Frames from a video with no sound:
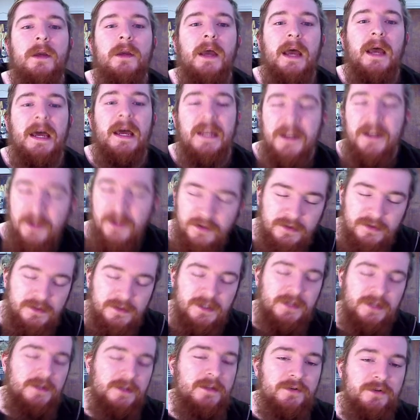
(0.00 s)
and I know
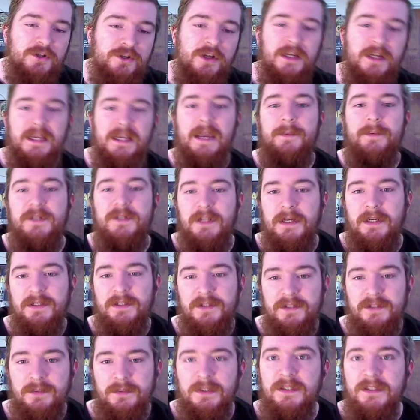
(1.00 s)
they were trying to capitalize
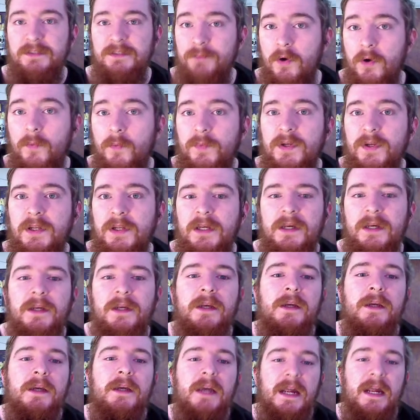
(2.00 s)
on something that's popular,
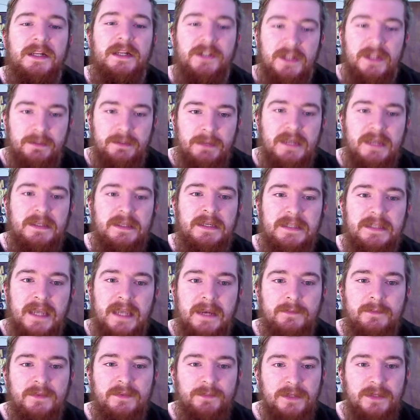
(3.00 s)
and so they make these
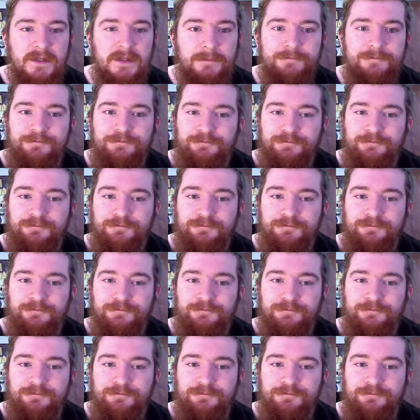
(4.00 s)
games, but